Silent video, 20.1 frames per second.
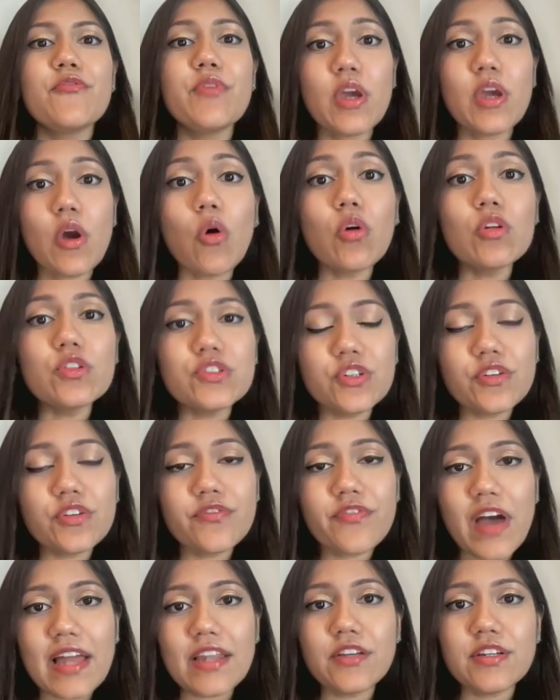We also
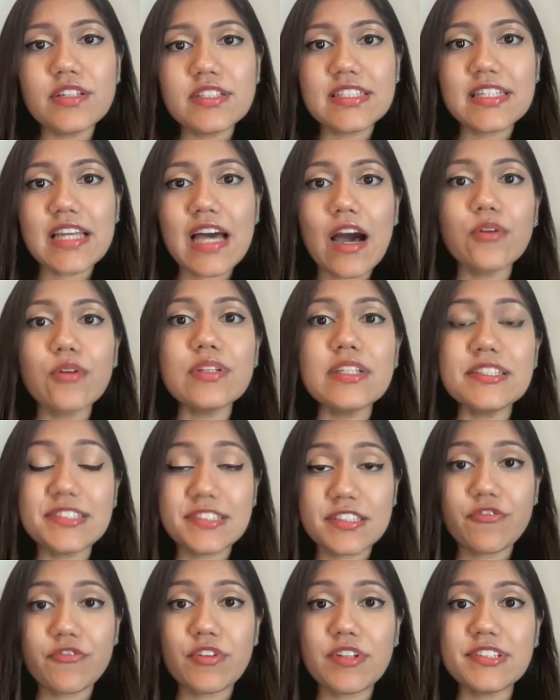evaluated how these
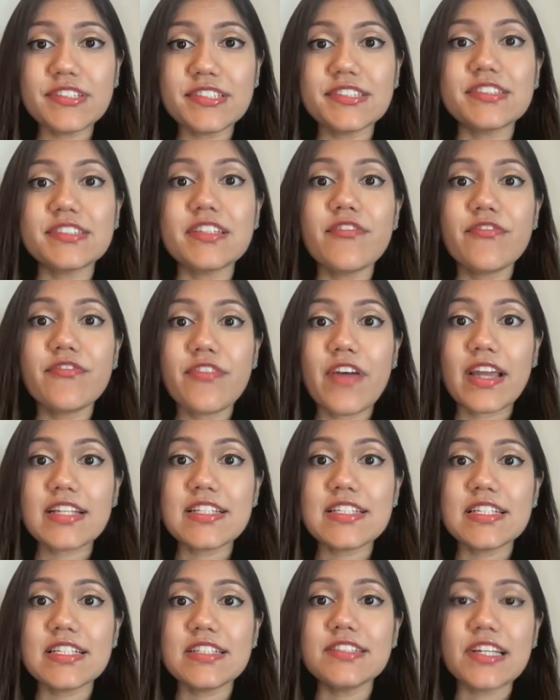differences
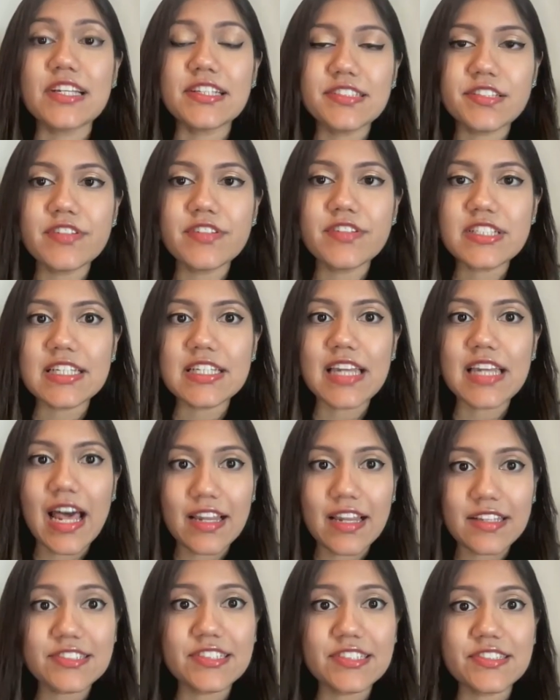affected sensitivity
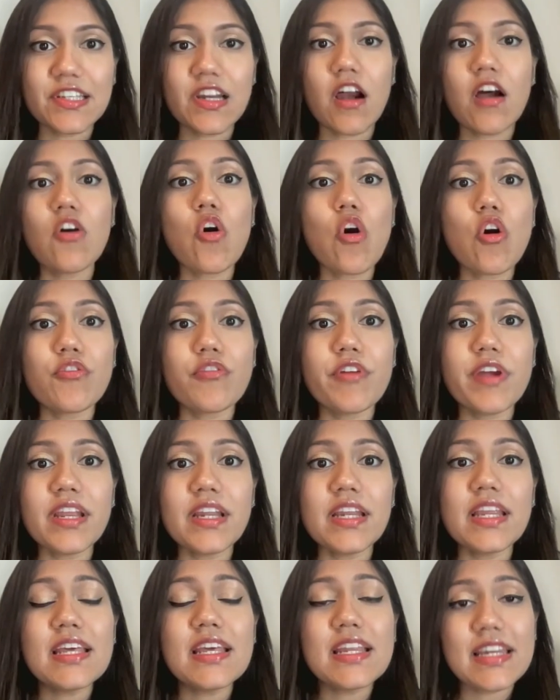analysis in our
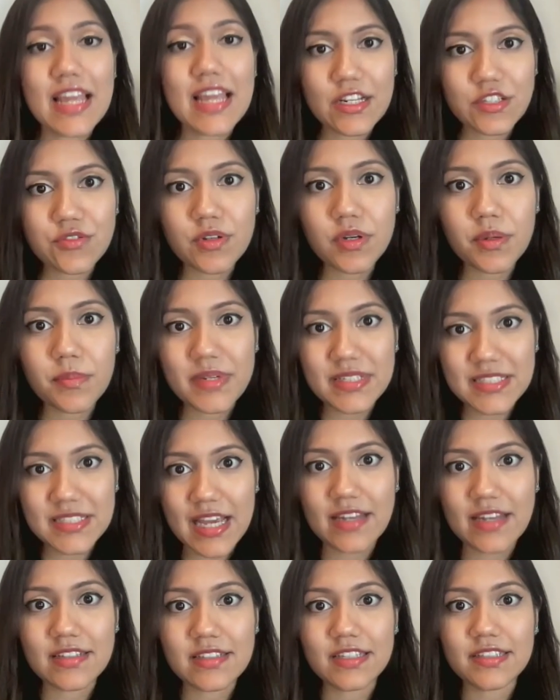Cochrane network
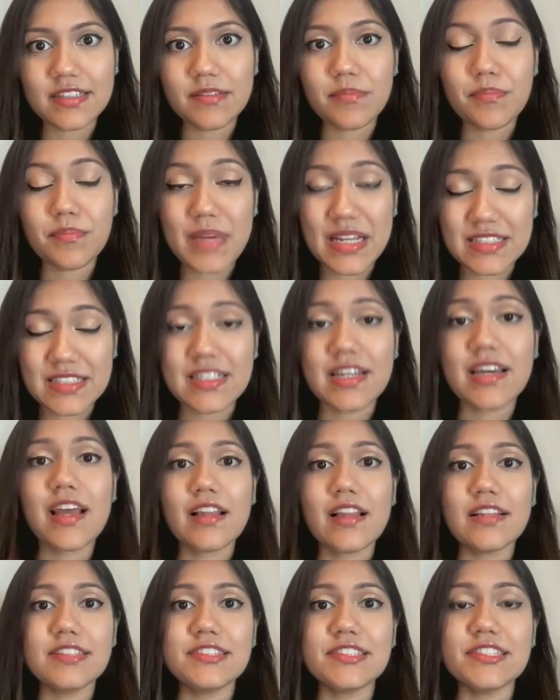
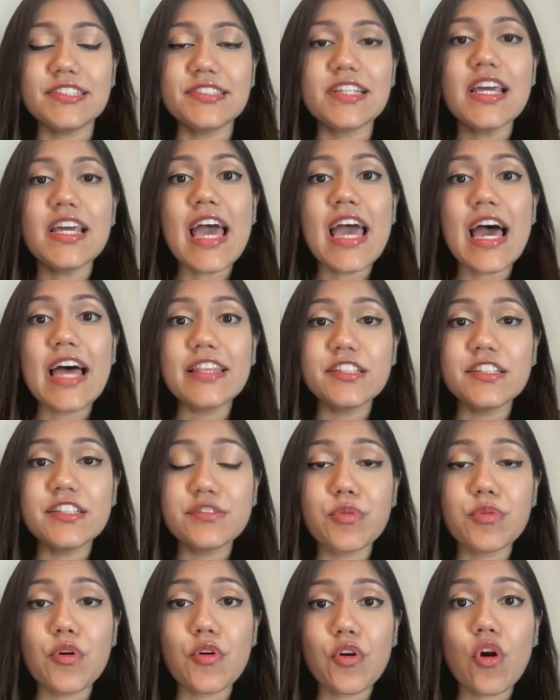meta-analysis, and this
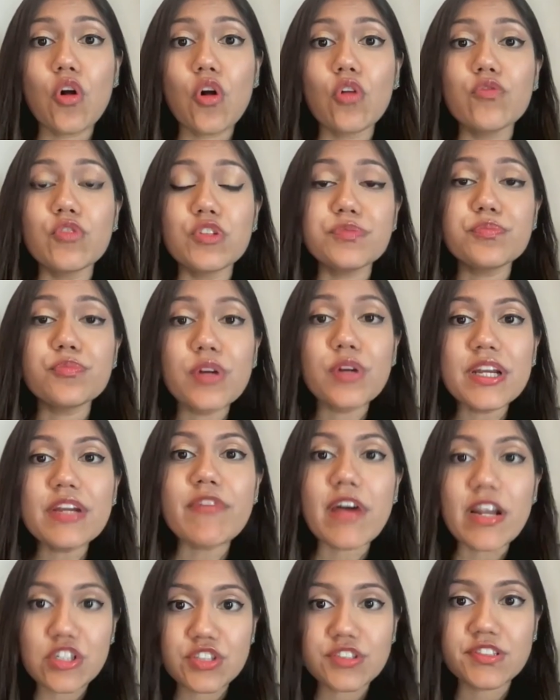protocol was
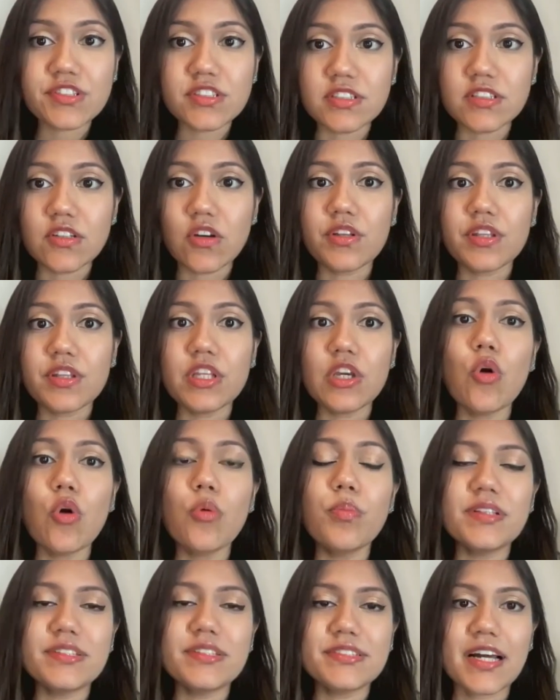pre-registered on the
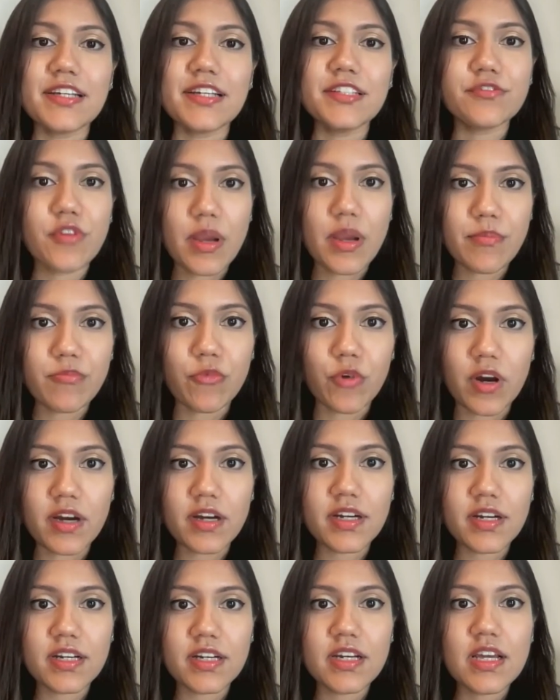open science
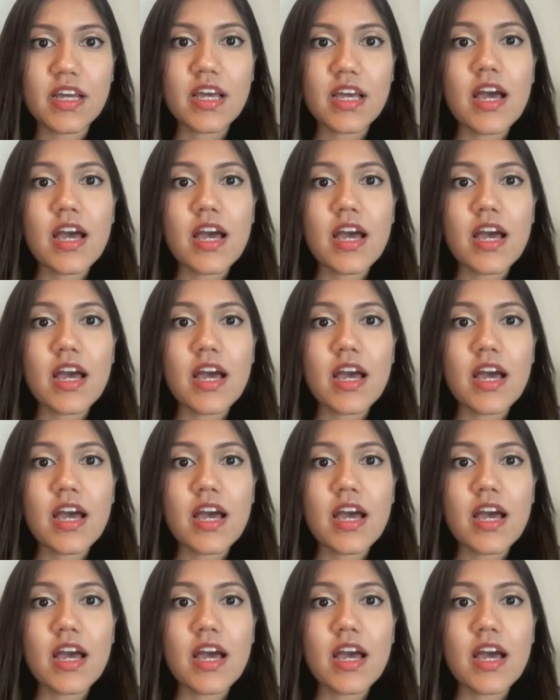framework.